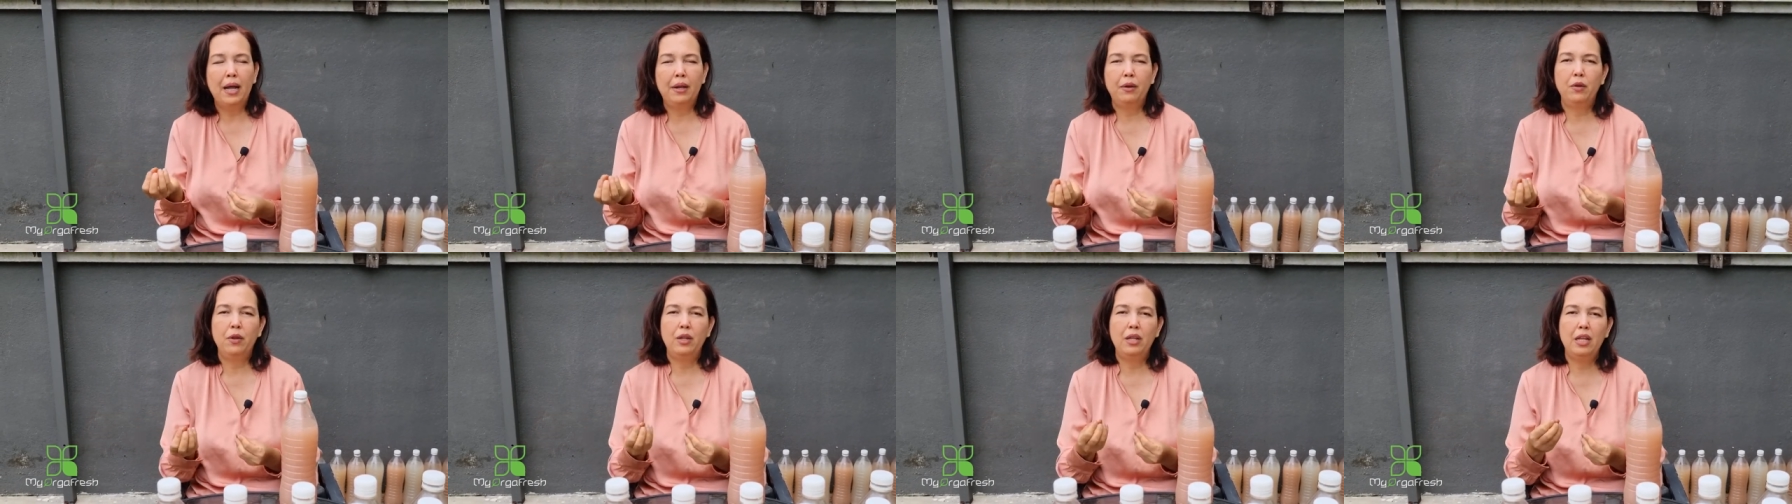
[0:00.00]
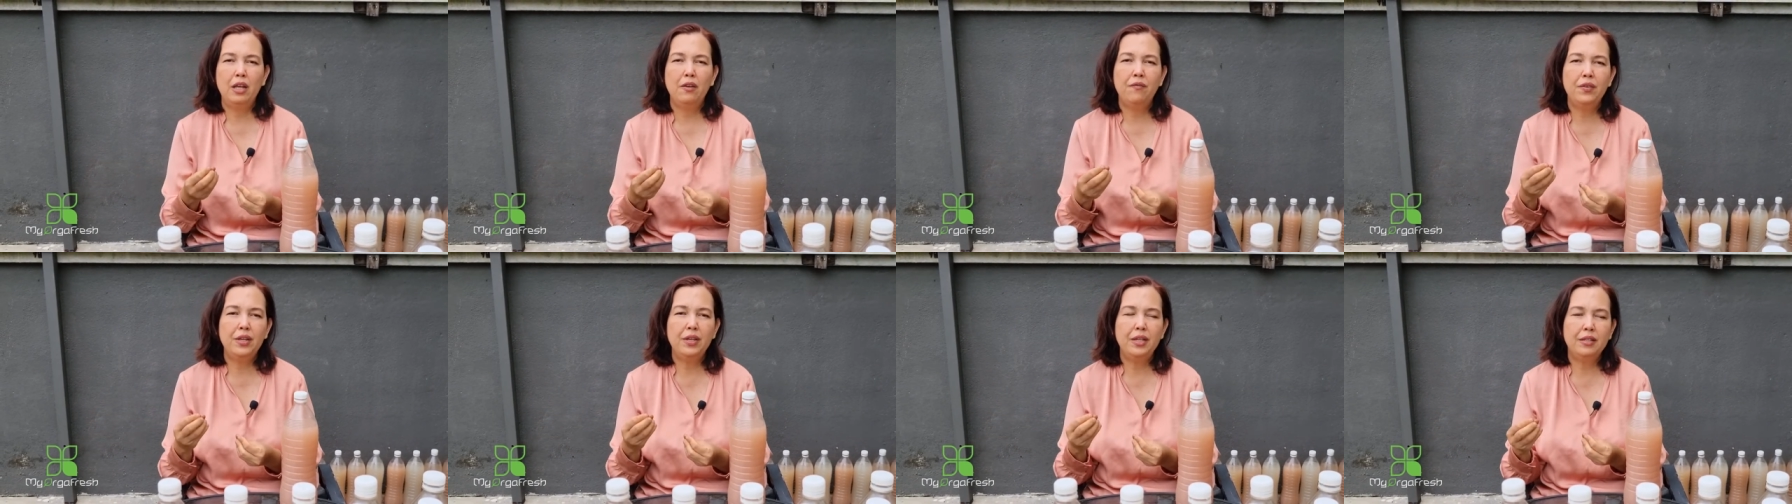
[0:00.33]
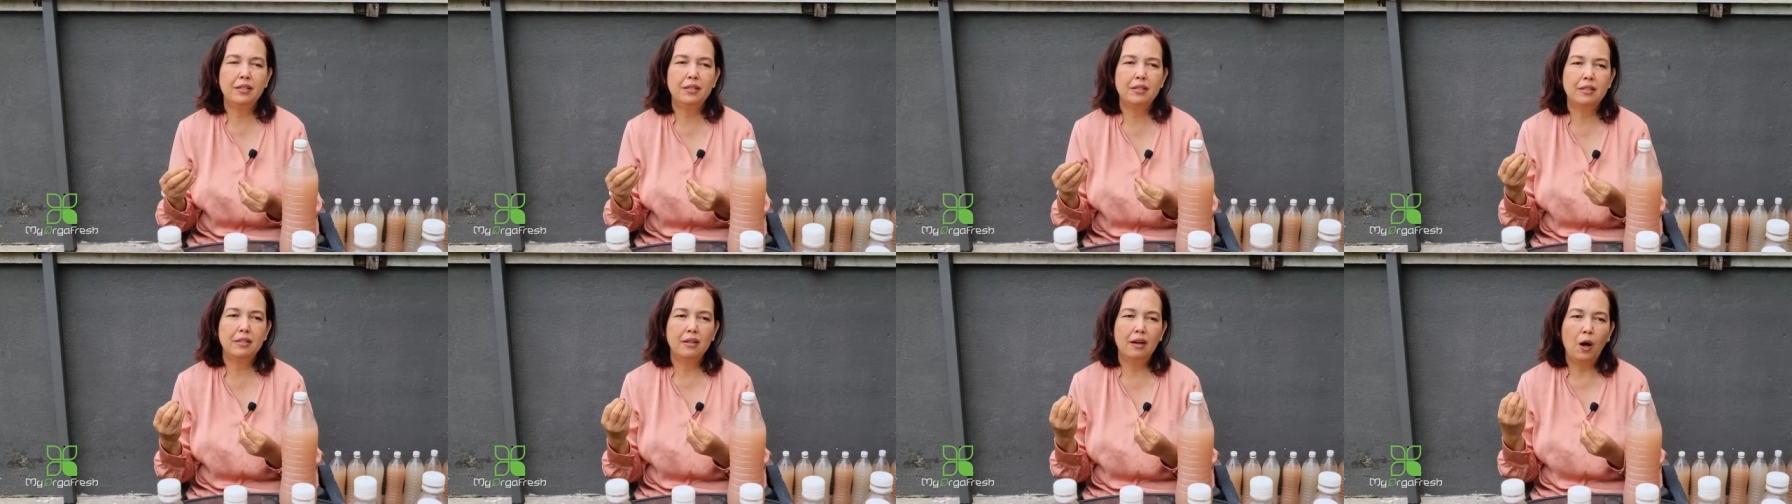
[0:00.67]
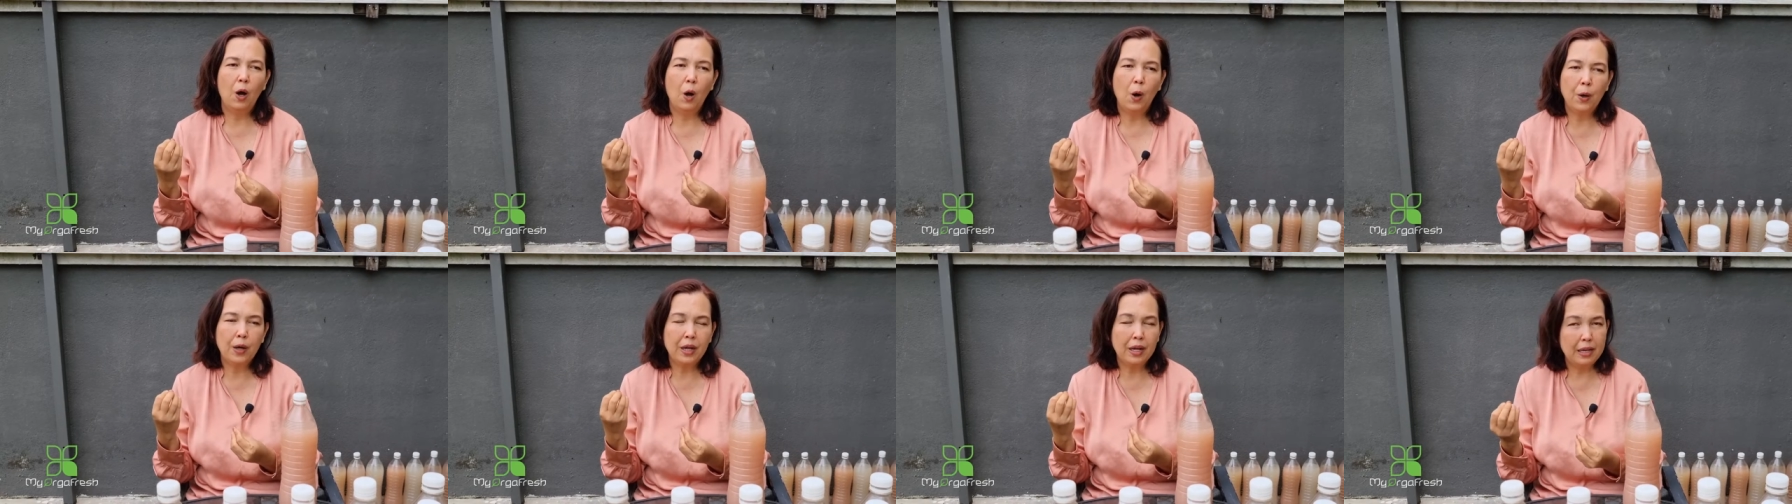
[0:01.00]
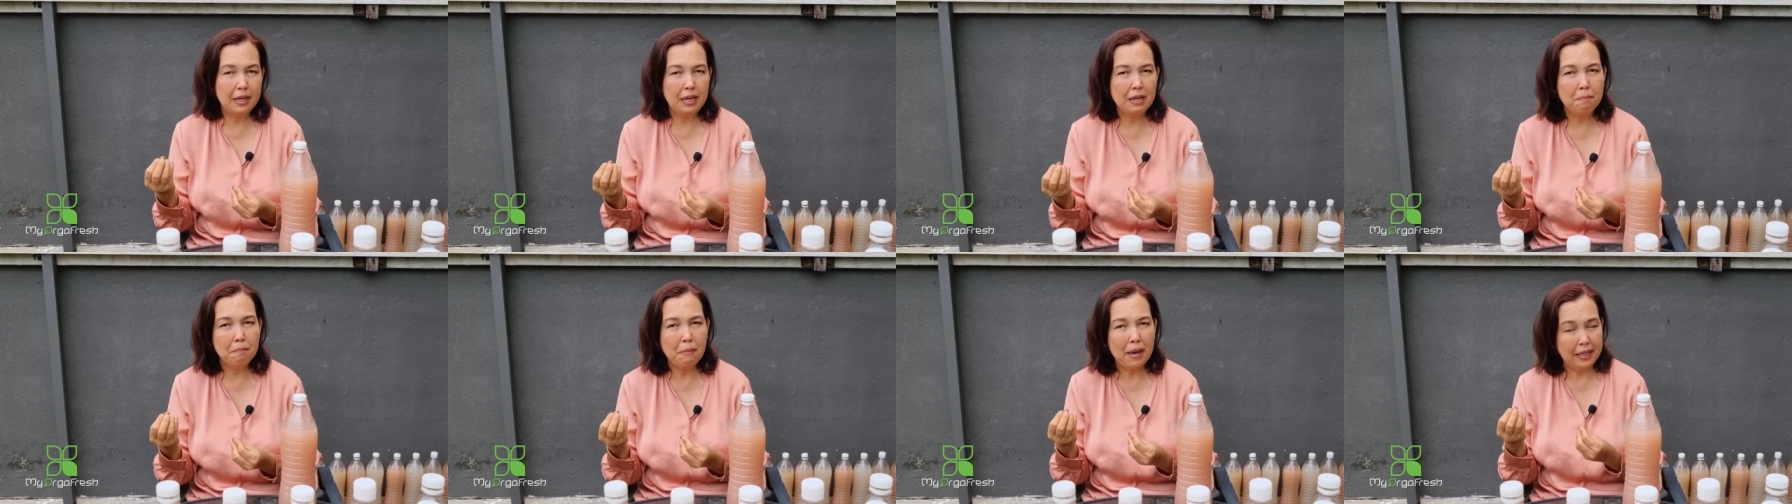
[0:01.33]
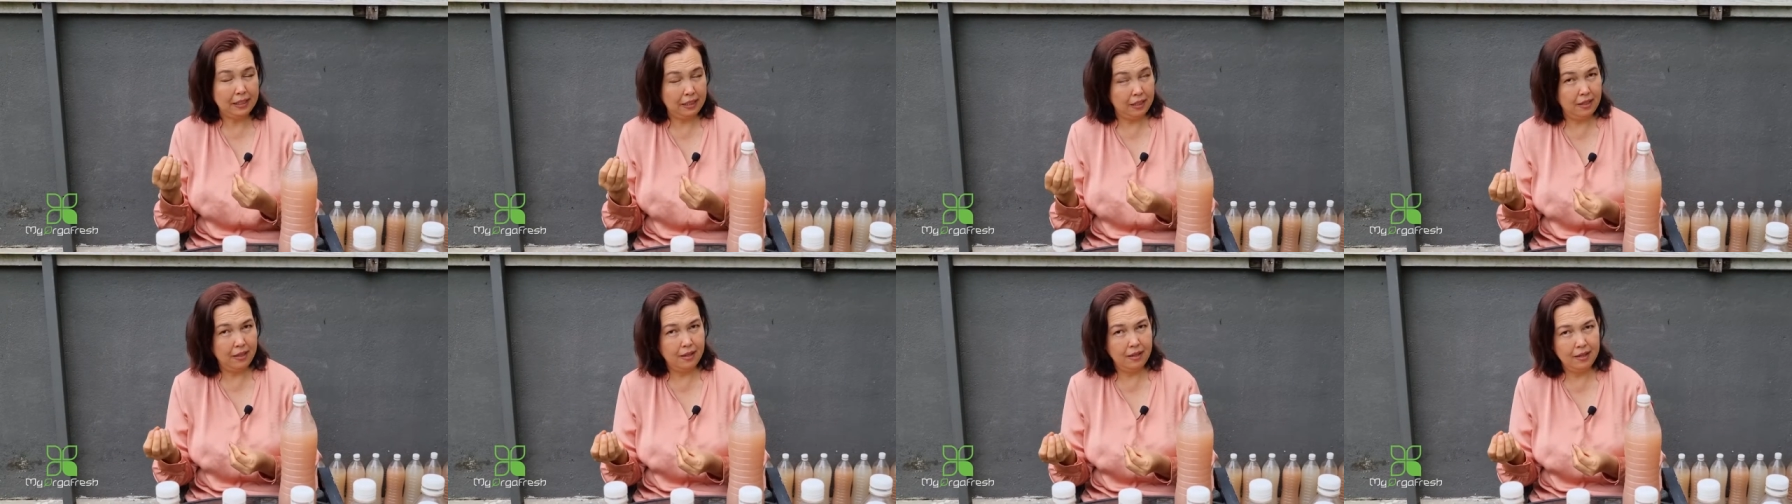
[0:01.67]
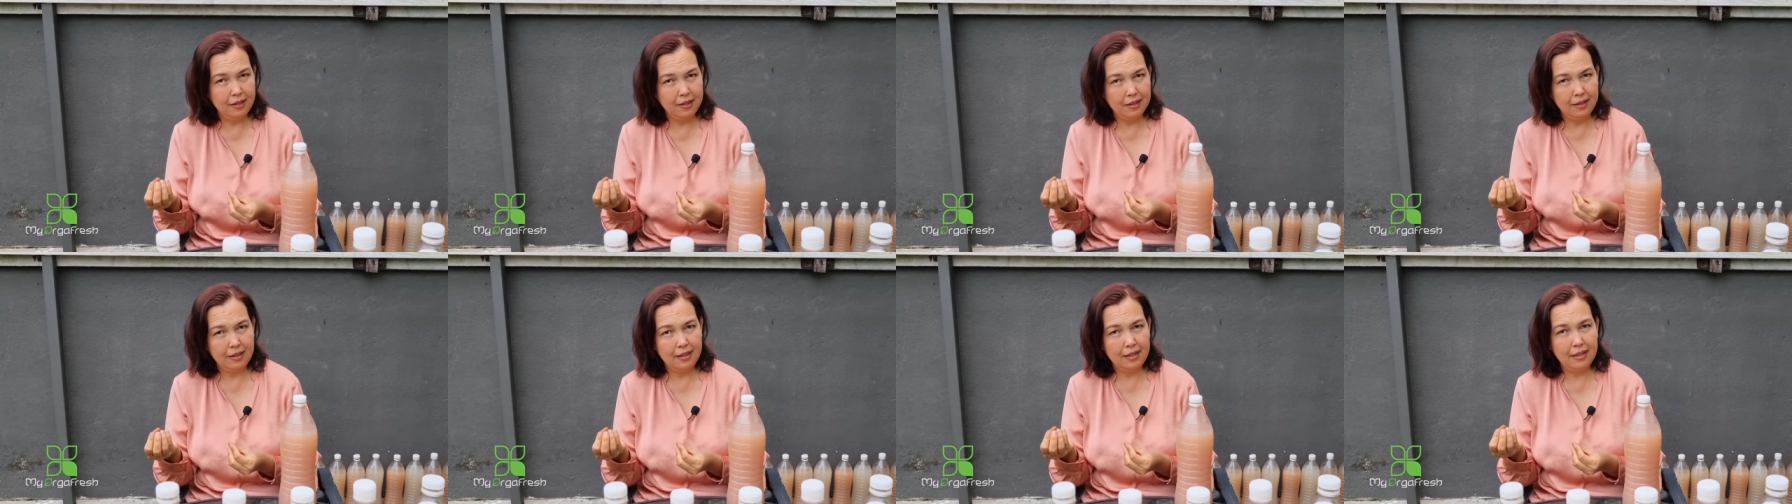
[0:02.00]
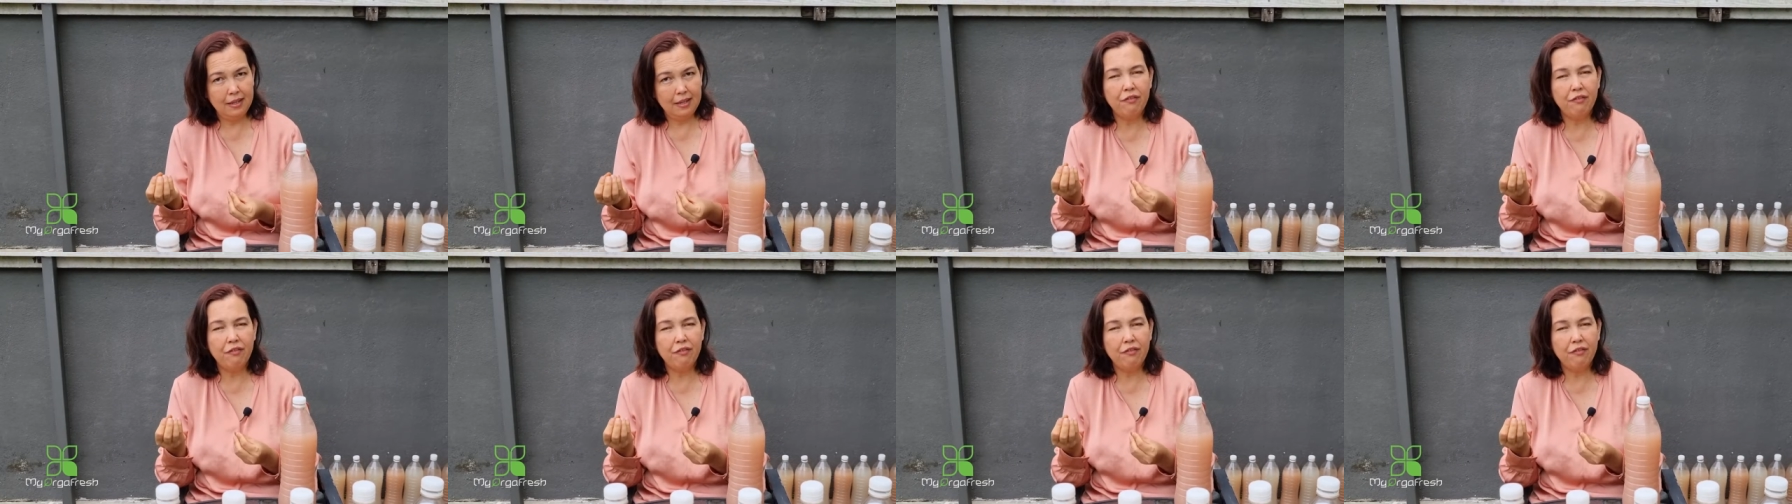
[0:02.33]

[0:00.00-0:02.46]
But if it's uh, organic matter,